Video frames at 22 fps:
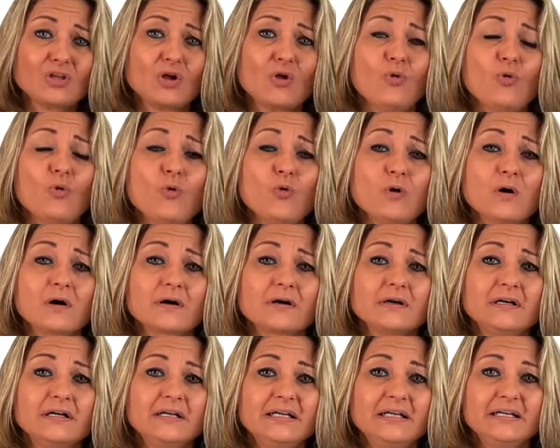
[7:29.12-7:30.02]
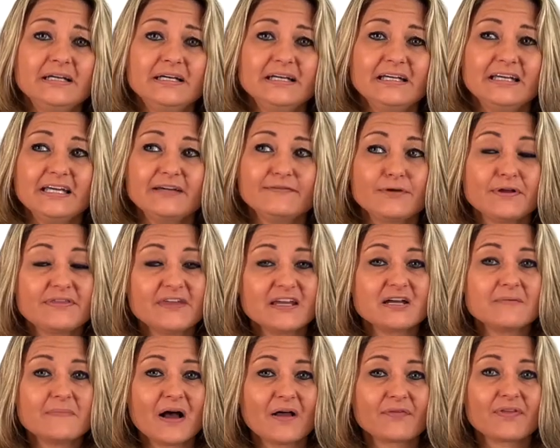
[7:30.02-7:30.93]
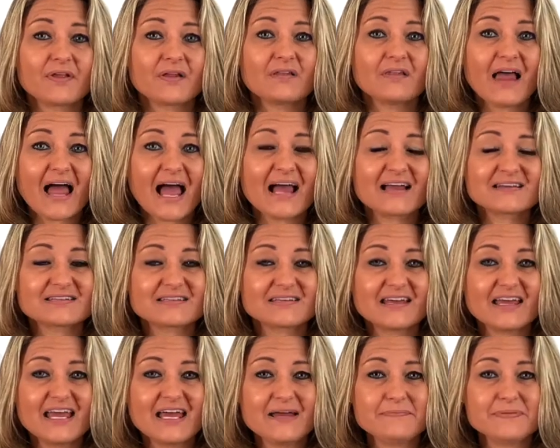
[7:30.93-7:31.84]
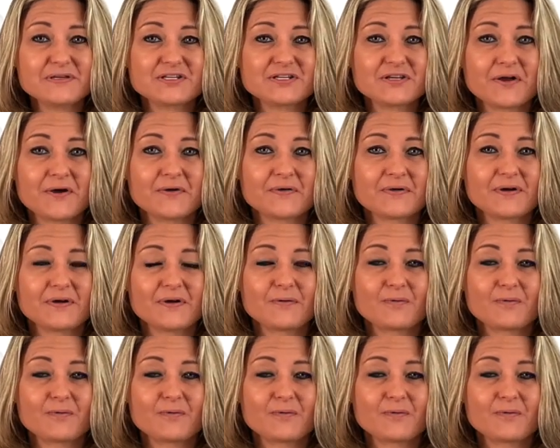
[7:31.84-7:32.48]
Or if we think about the last episode,